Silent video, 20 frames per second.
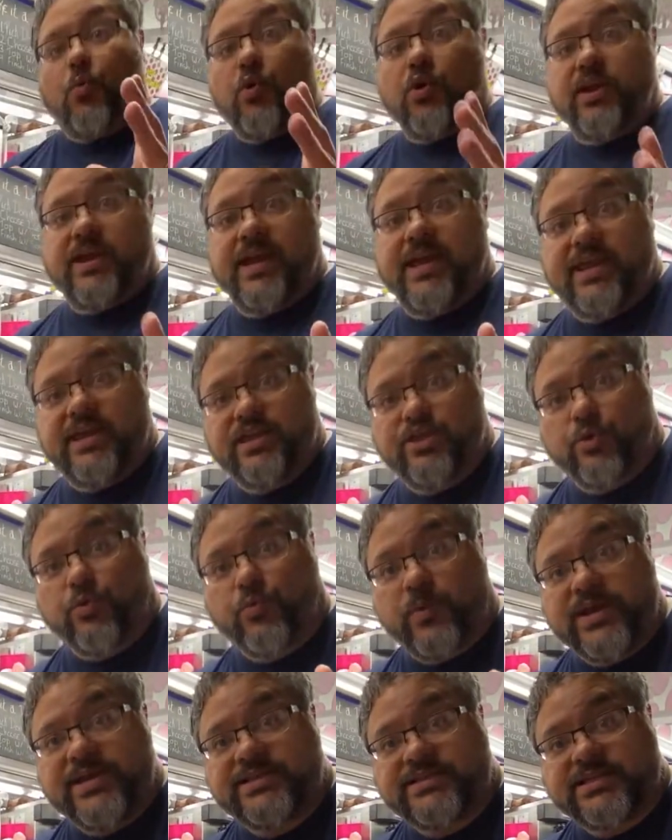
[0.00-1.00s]
We're getting the
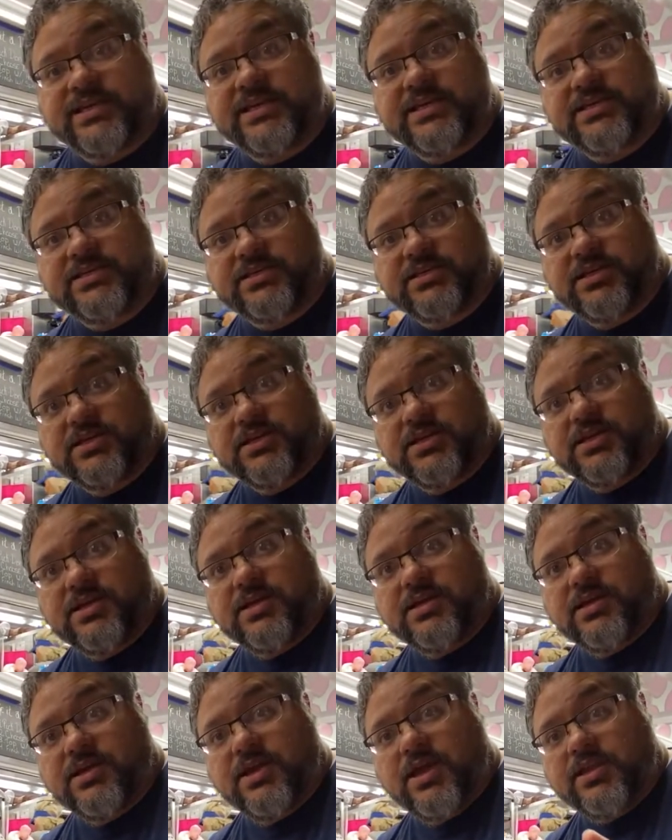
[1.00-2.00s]
Reese's
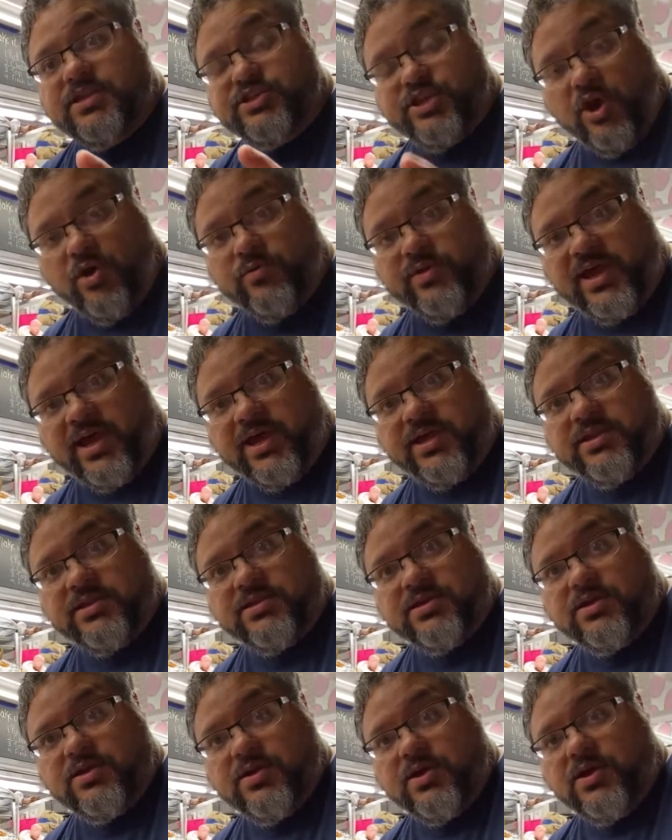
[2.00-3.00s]

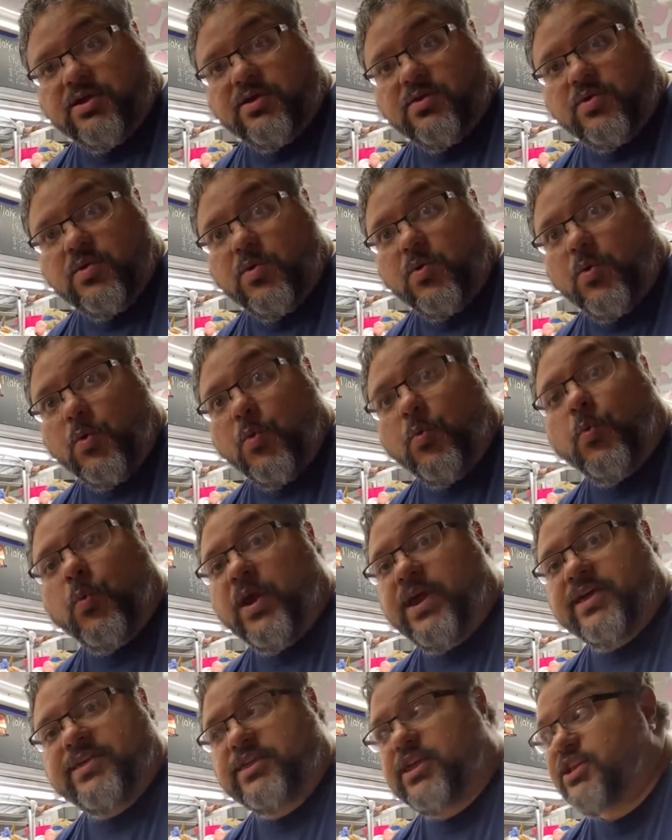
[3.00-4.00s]
donut
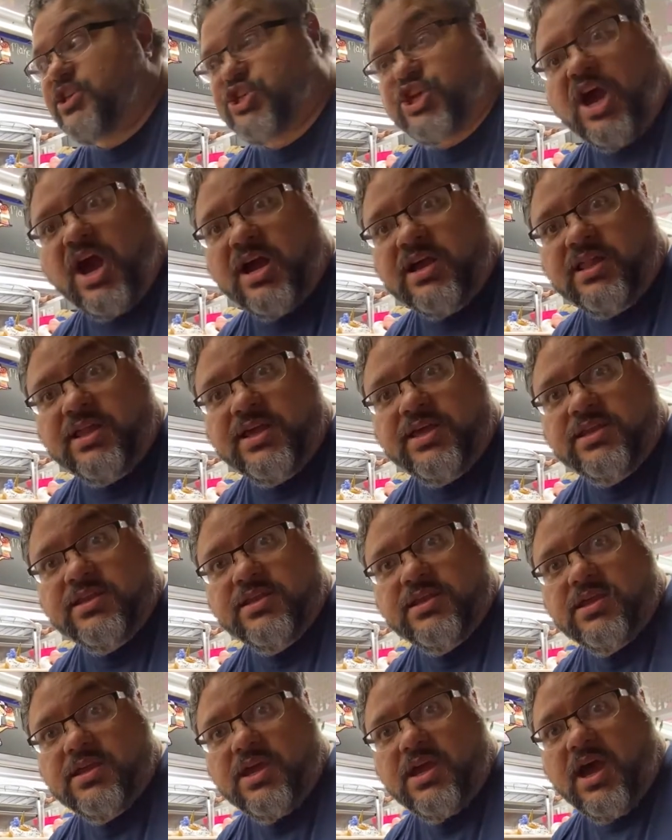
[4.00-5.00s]
with chocolate,
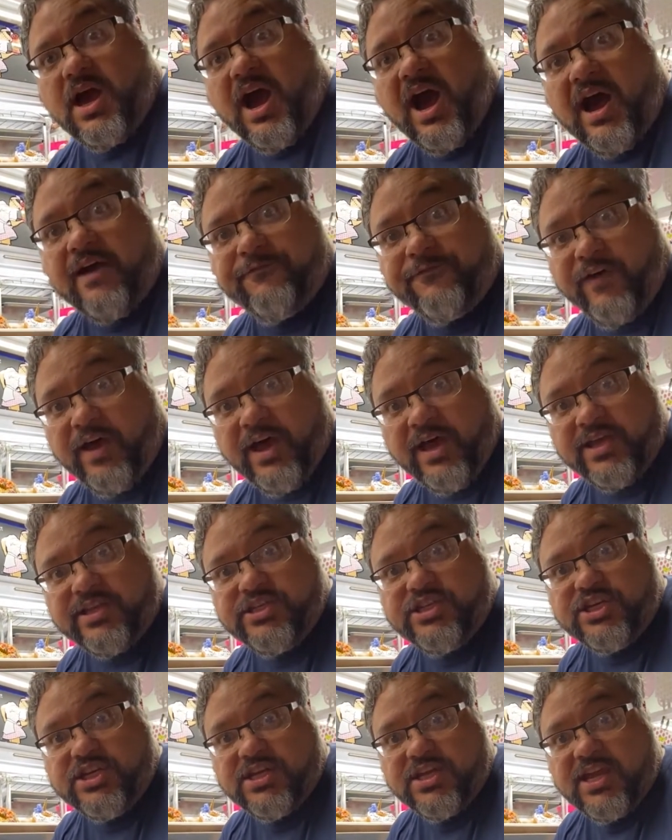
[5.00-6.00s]
hot fudge,
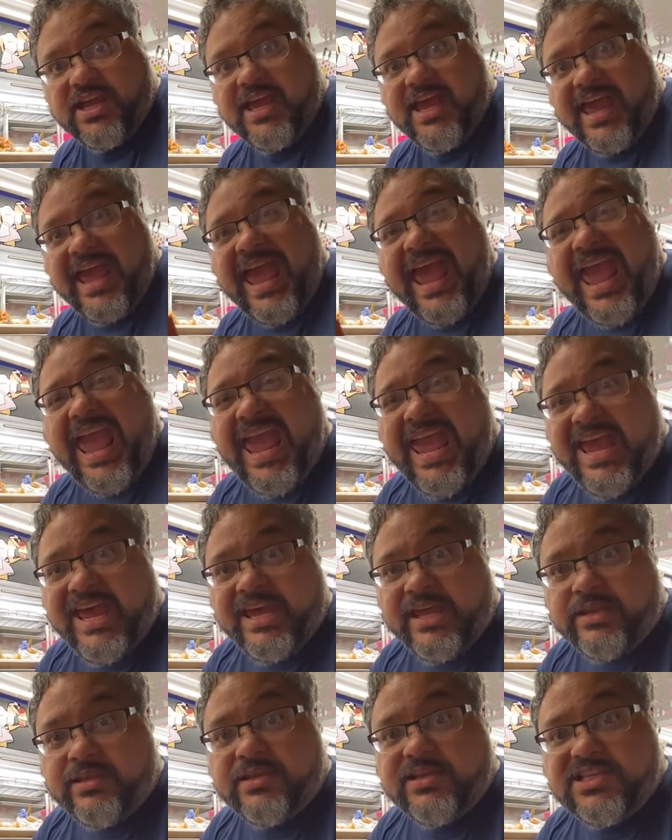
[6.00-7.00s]

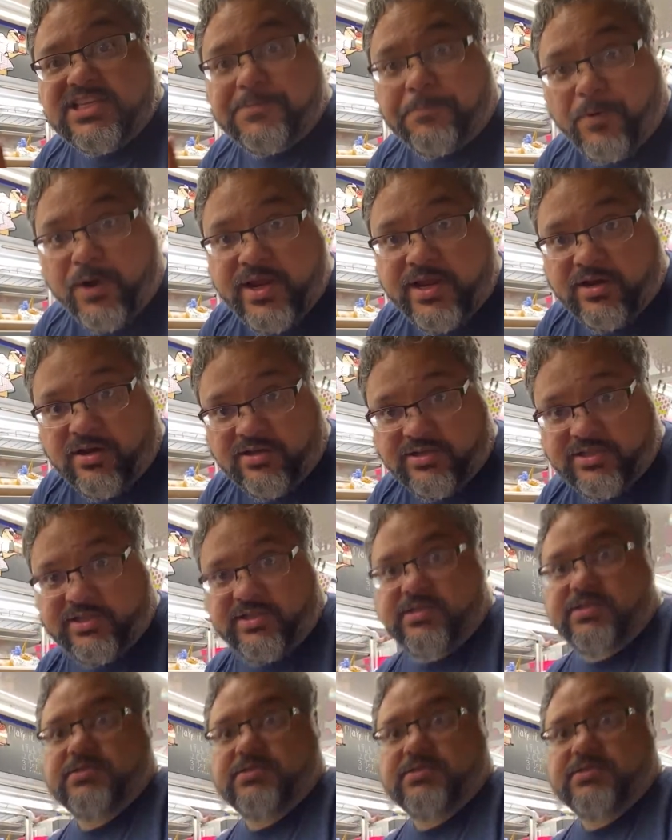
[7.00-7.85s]
and sprinkles. Maple